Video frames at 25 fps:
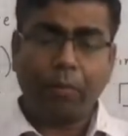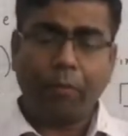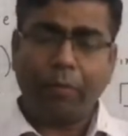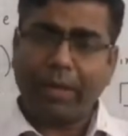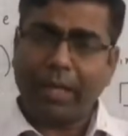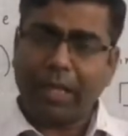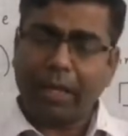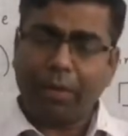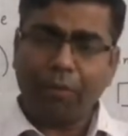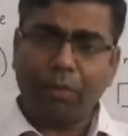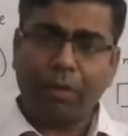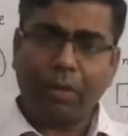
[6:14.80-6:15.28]

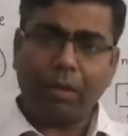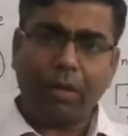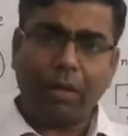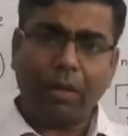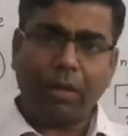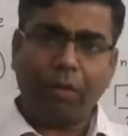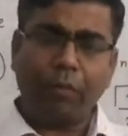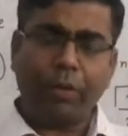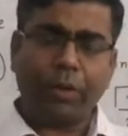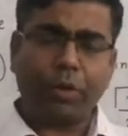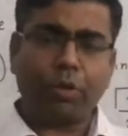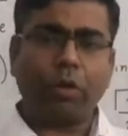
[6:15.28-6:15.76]

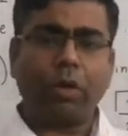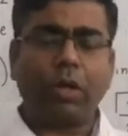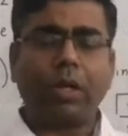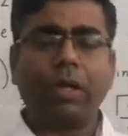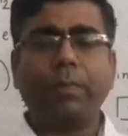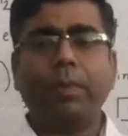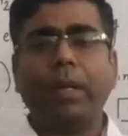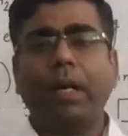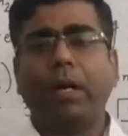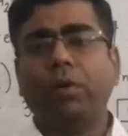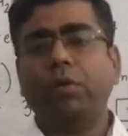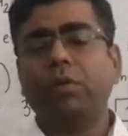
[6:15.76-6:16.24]
Whenever we talk
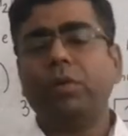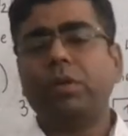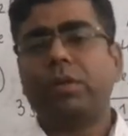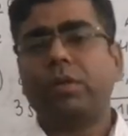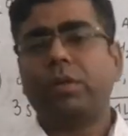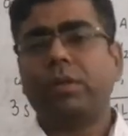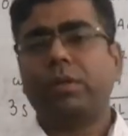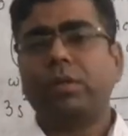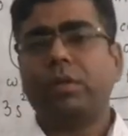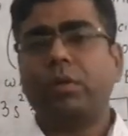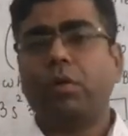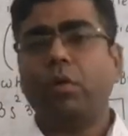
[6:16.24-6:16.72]
about
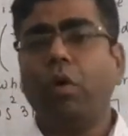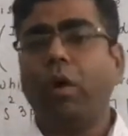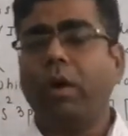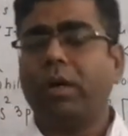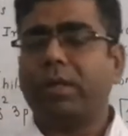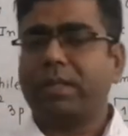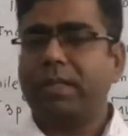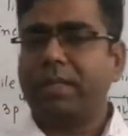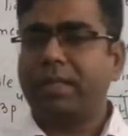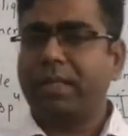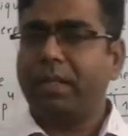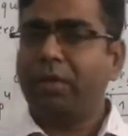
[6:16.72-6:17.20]

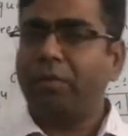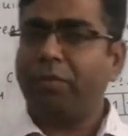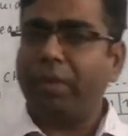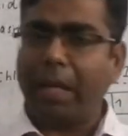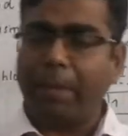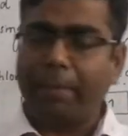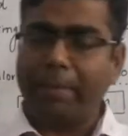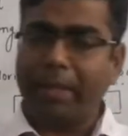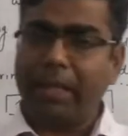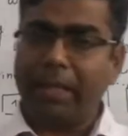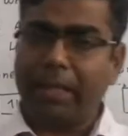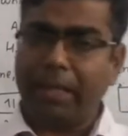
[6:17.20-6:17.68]
oxygen
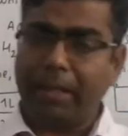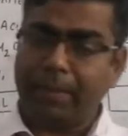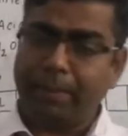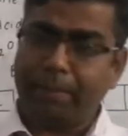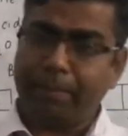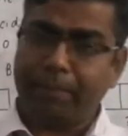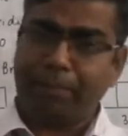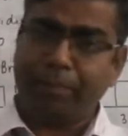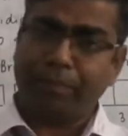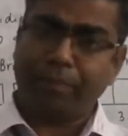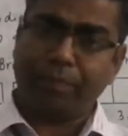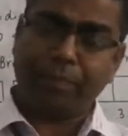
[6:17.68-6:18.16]
family,
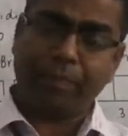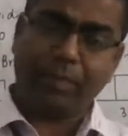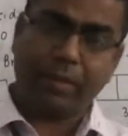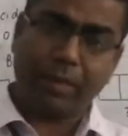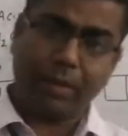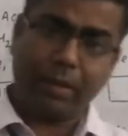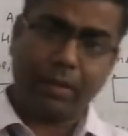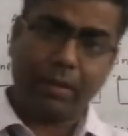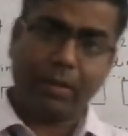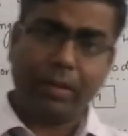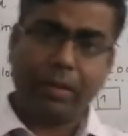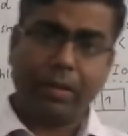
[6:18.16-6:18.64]

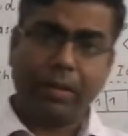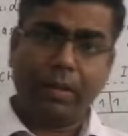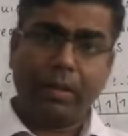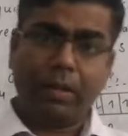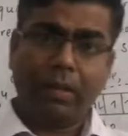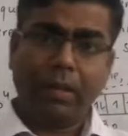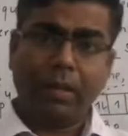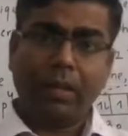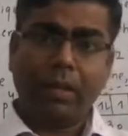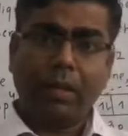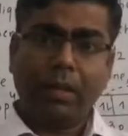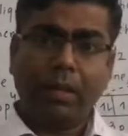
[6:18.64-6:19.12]

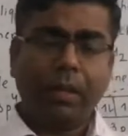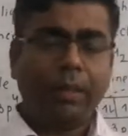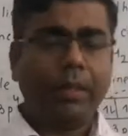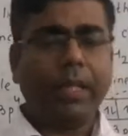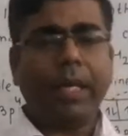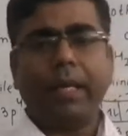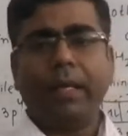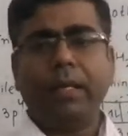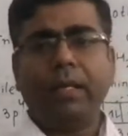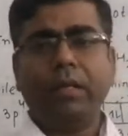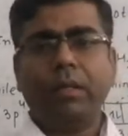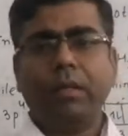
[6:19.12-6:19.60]

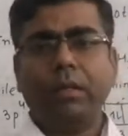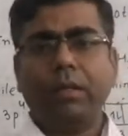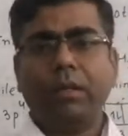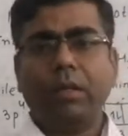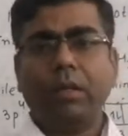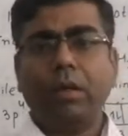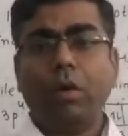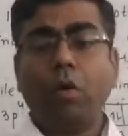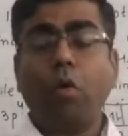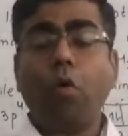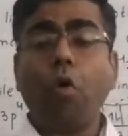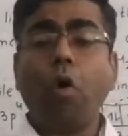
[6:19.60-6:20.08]

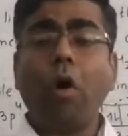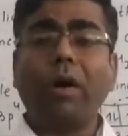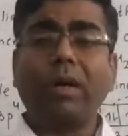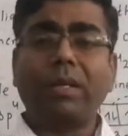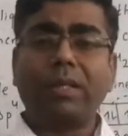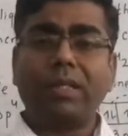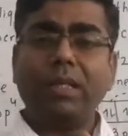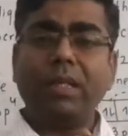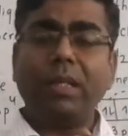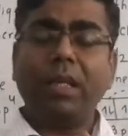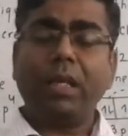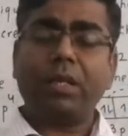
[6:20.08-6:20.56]
then
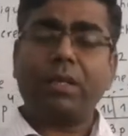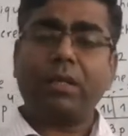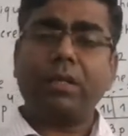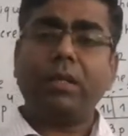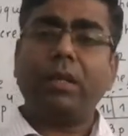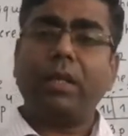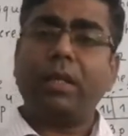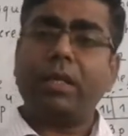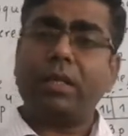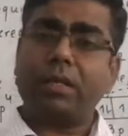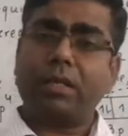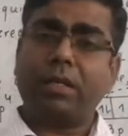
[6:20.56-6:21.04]

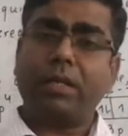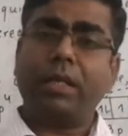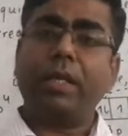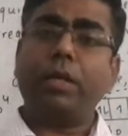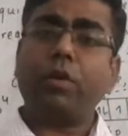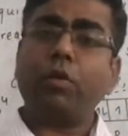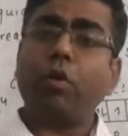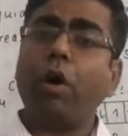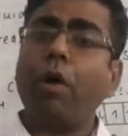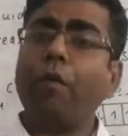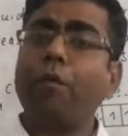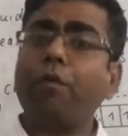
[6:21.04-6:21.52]
oxidation
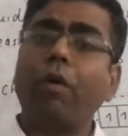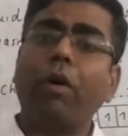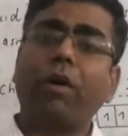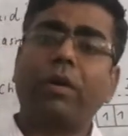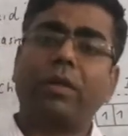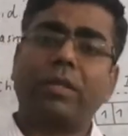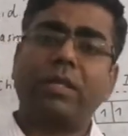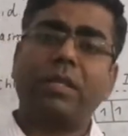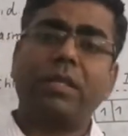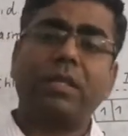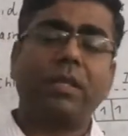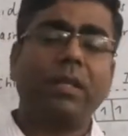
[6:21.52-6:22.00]
state of
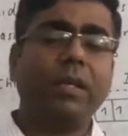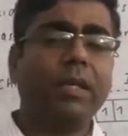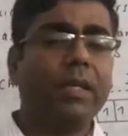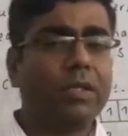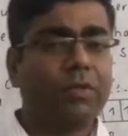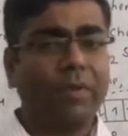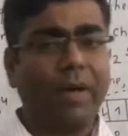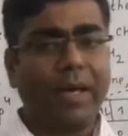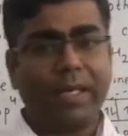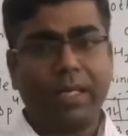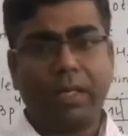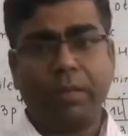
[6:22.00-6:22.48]
oxygen
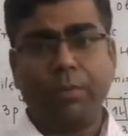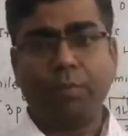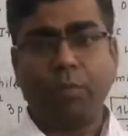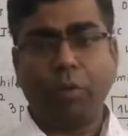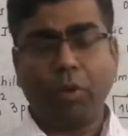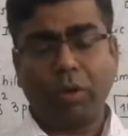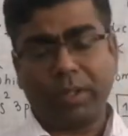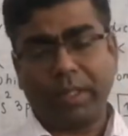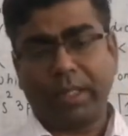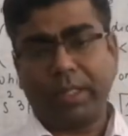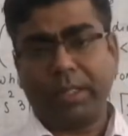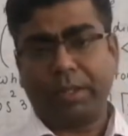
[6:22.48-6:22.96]
is very
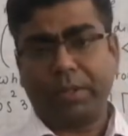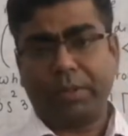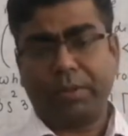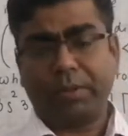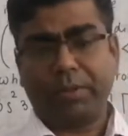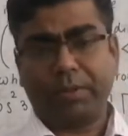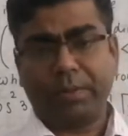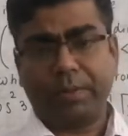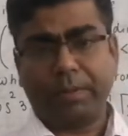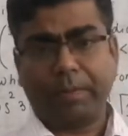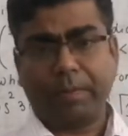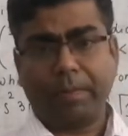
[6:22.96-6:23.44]
important.